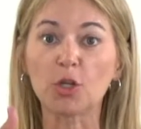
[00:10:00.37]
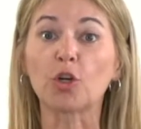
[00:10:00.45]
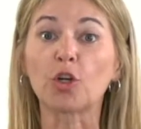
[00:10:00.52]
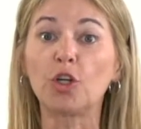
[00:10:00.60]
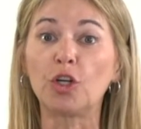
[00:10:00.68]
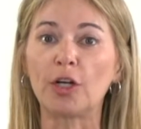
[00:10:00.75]

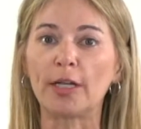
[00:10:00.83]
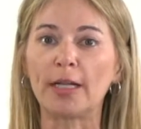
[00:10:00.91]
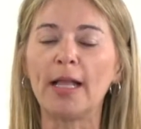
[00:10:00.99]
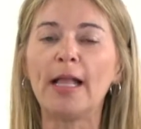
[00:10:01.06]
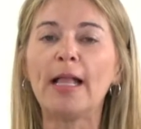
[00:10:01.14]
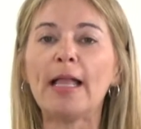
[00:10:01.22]
you're
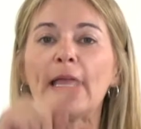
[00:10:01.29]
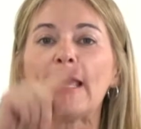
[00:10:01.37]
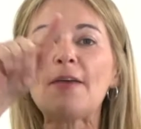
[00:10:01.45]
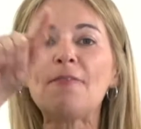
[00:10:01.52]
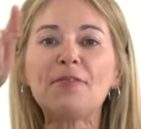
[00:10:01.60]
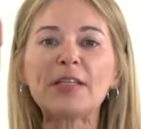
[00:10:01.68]
good.
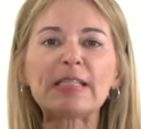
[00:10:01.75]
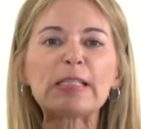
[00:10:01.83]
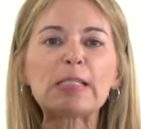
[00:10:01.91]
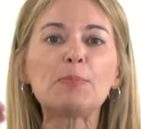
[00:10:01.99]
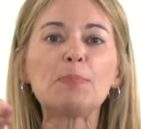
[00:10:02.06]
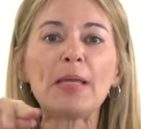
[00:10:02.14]
If it's
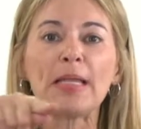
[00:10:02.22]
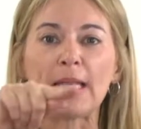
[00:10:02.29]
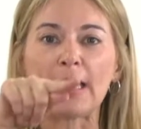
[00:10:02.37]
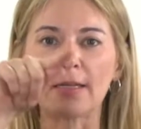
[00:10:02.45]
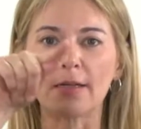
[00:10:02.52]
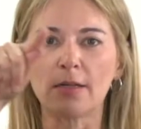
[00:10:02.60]

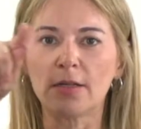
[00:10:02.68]
spinning,